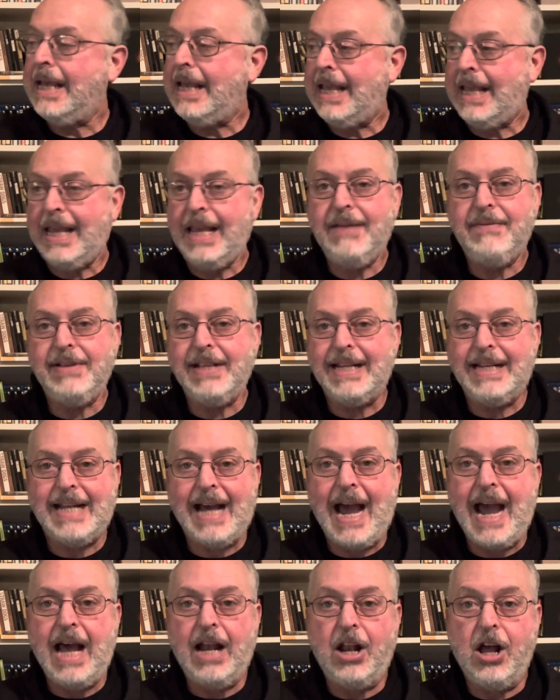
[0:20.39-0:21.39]
Even the
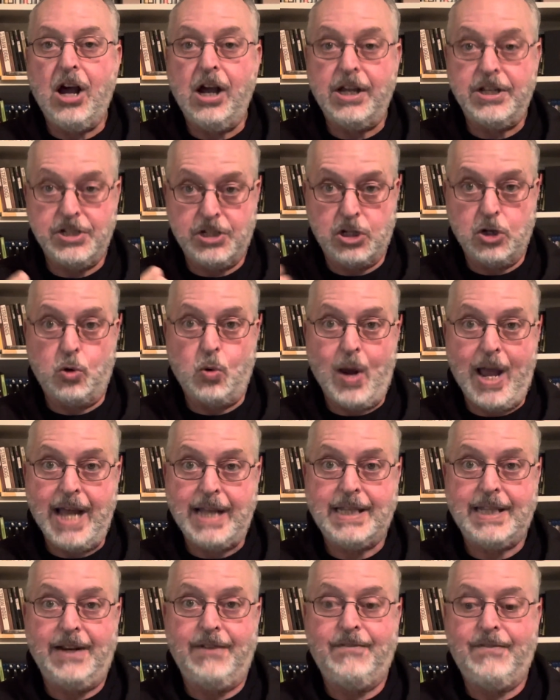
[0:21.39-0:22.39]
dialogue is
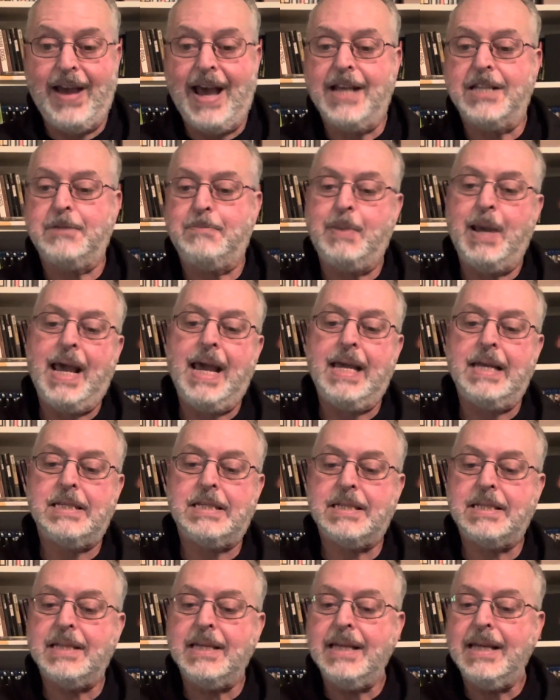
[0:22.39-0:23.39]
direct and fast
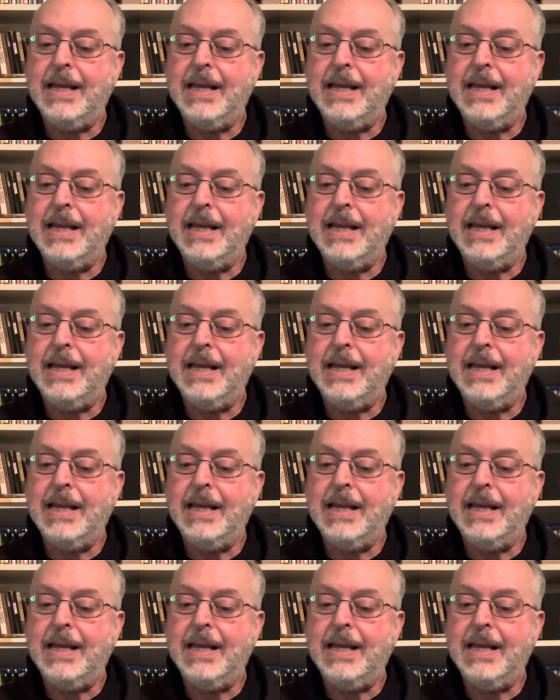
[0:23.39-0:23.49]
paced.